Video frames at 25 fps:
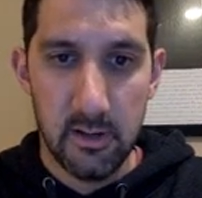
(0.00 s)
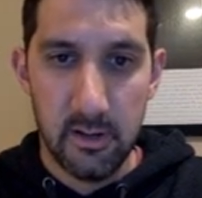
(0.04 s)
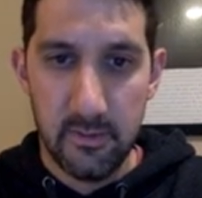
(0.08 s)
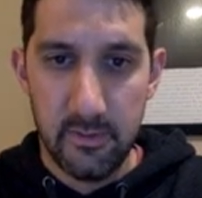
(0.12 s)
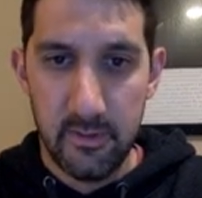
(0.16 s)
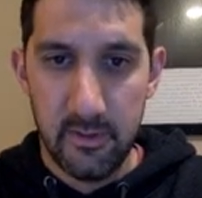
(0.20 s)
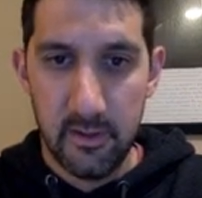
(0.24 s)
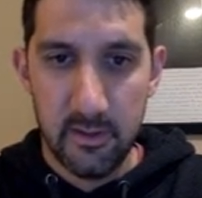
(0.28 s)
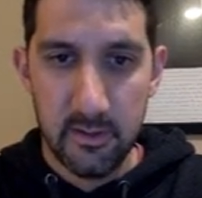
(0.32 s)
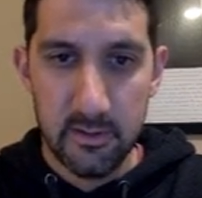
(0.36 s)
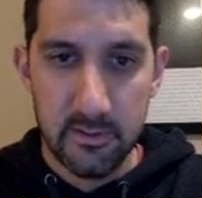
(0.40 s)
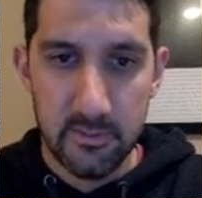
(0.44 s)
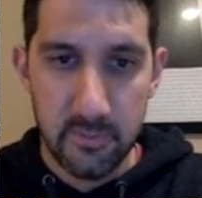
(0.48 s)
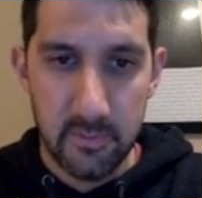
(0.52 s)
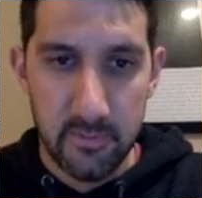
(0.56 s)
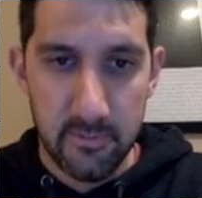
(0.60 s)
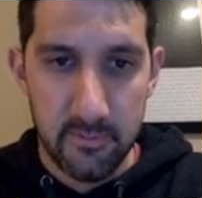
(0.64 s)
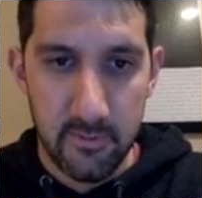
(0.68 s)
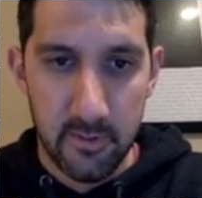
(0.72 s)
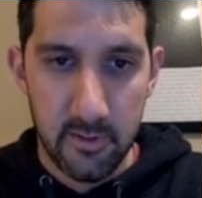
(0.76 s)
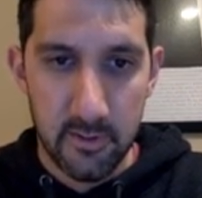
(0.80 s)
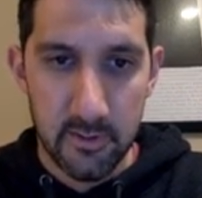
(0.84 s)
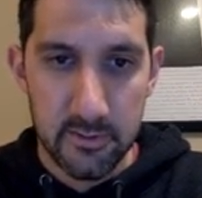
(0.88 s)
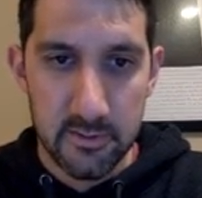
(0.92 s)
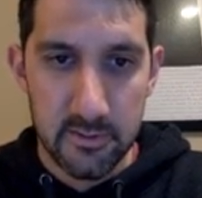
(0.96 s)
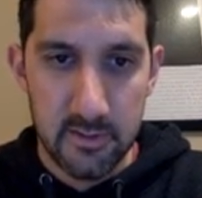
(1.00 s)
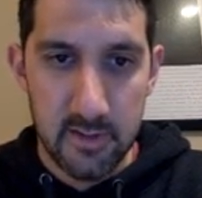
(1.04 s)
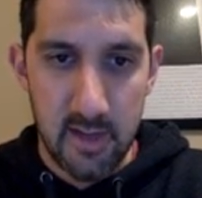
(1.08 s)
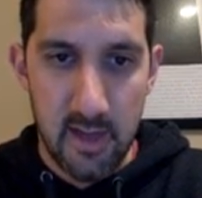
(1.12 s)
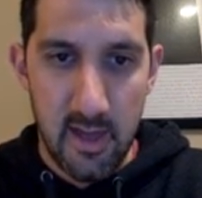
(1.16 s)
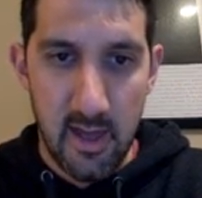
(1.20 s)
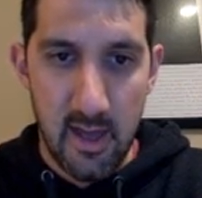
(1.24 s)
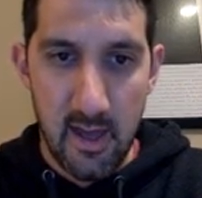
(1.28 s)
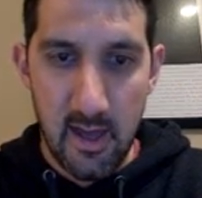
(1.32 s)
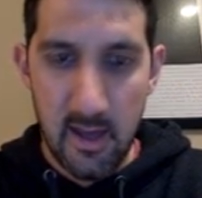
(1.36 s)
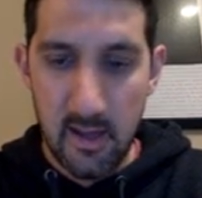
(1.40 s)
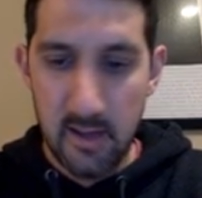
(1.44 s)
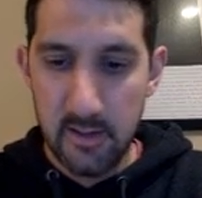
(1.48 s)
I think it's reversed,
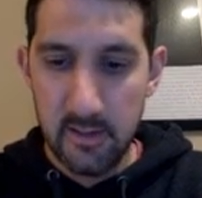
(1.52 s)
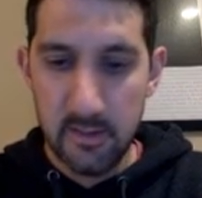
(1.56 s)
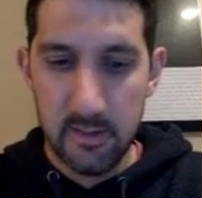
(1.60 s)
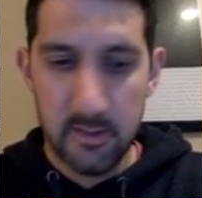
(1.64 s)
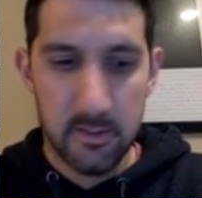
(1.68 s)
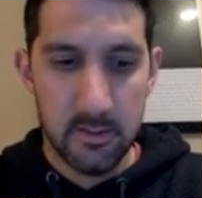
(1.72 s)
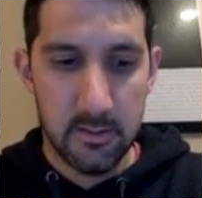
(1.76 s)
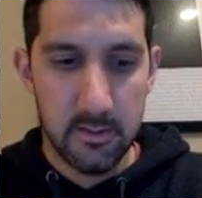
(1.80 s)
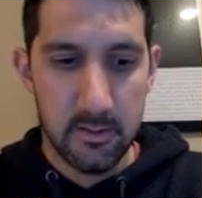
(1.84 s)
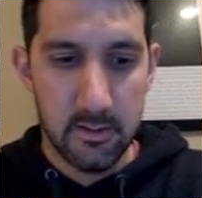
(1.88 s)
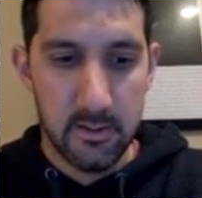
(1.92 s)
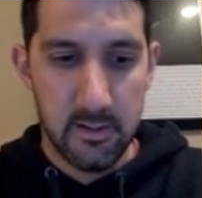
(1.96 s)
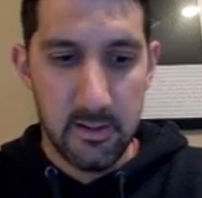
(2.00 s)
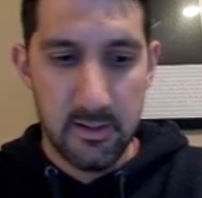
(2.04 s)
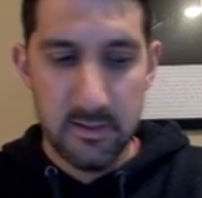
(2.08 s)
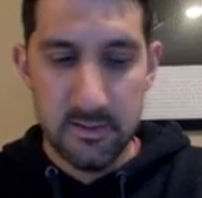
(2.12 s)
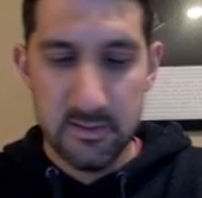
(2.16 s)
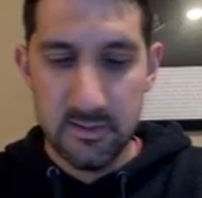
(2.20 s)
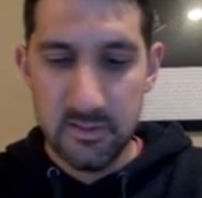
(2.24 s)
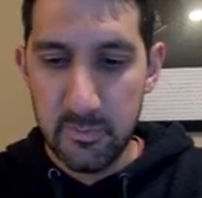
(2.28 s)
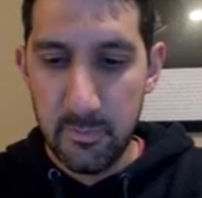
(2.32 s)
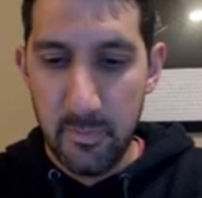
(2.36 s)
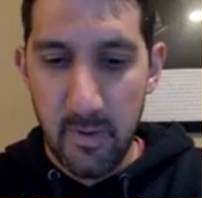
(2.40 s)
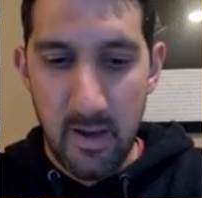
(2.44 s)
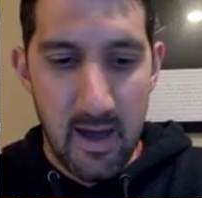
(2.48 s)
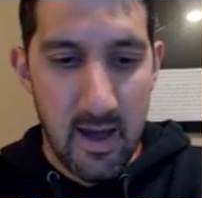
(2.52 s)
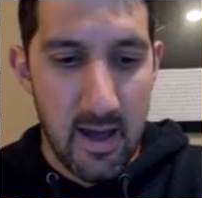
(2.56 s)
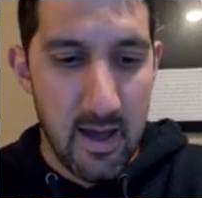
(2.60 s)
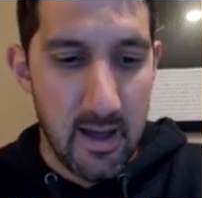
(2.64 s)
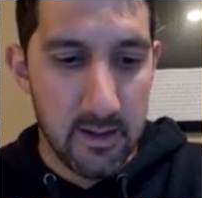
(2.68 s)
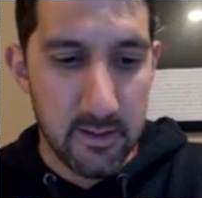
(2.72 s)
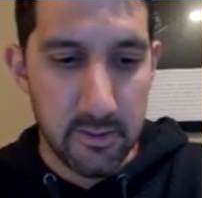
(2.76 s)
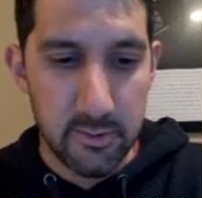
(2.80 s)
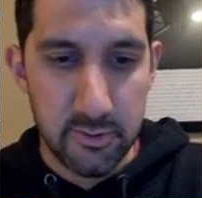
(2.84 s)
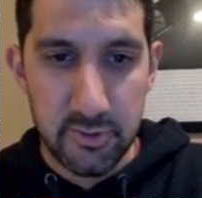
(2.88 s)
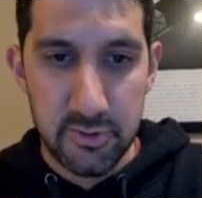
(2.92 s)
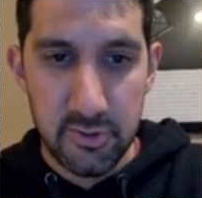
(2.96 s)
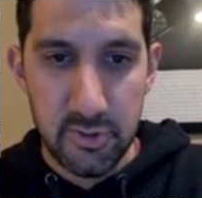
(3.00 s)
add in spot
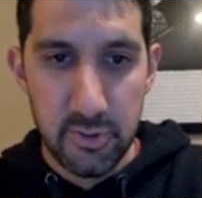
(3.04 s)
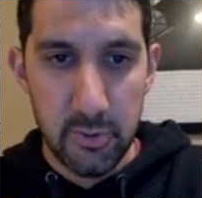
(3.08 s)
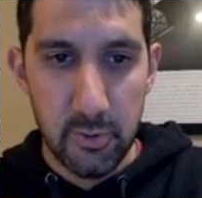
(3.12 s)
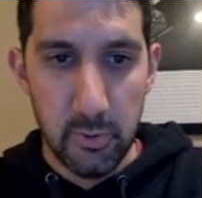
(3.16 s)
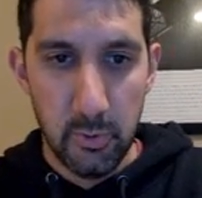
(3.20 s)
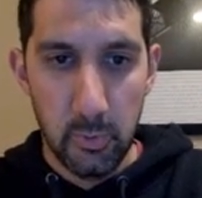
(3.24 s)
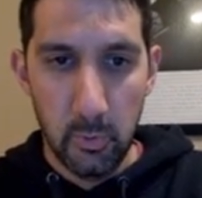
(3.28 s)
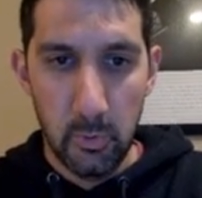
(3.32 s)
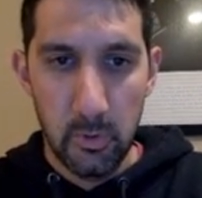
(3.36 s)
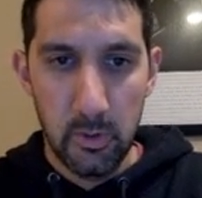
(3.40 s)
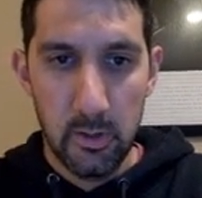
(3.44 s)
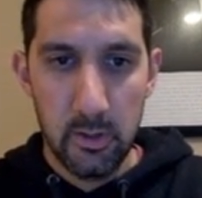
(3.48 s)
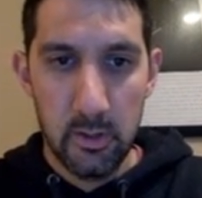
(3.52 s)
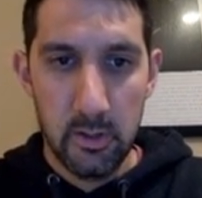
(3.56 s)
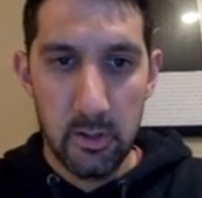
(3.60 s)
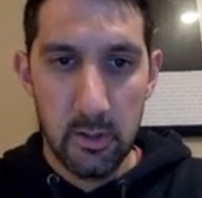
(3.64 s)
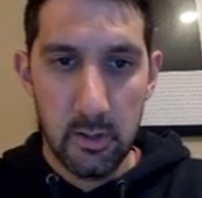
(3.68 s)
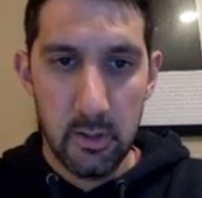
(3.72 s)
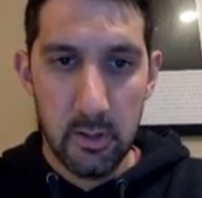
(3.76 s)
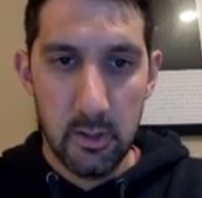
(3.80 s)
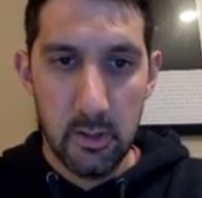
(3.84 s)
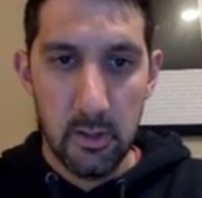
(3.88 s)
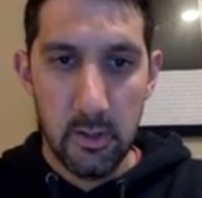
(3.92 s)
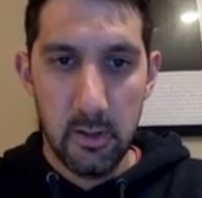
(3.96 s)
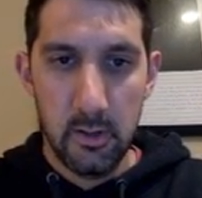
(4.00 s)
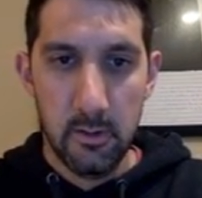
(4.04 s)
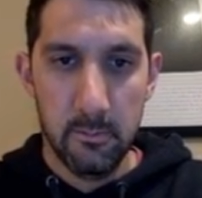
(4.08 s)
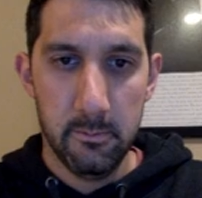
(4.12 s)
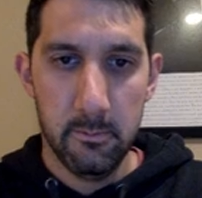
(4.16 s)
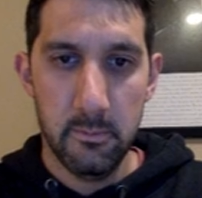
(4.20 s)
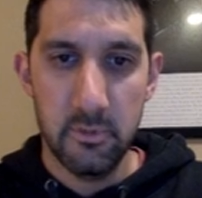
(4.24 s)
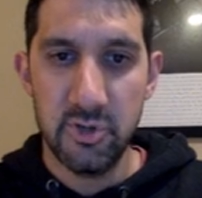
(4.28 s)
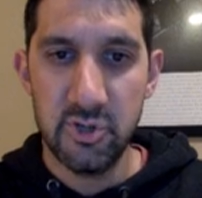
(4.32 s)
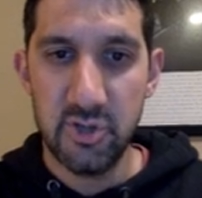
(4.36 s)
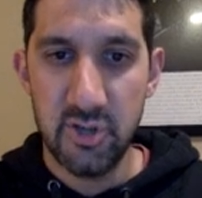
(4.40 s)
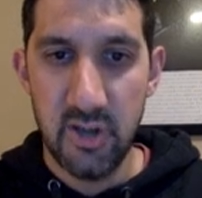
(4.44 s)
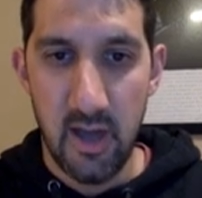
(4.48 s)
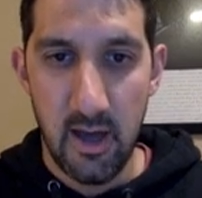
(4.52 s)
to
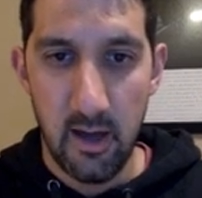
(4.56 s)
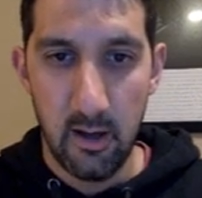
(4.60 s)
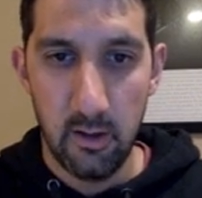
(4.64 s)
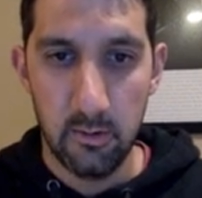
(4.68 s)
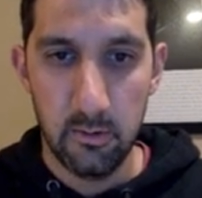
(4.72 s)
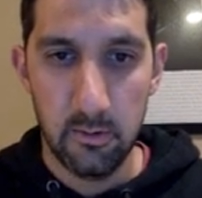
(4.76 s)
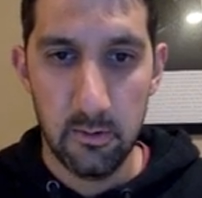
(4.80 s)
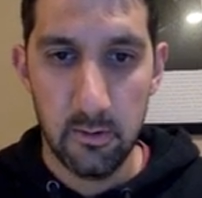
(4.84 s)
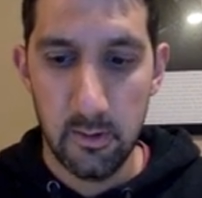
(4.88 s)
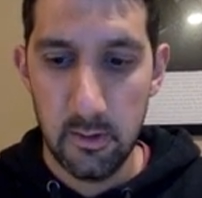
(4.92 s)
Michelle.